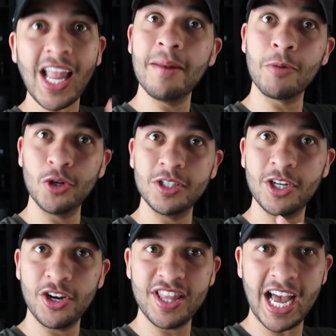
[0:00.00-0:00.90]
I'm going to
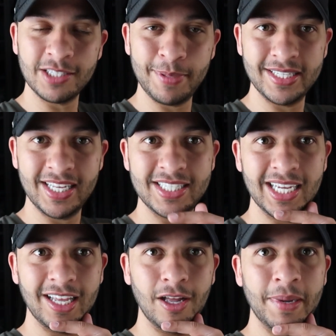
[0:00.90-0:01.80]
turn that space into
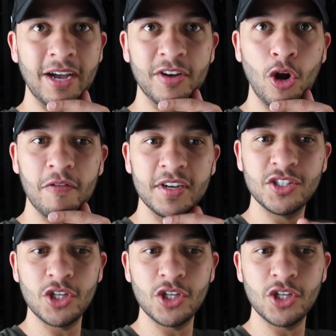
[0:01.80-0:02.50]
a little bit of an office,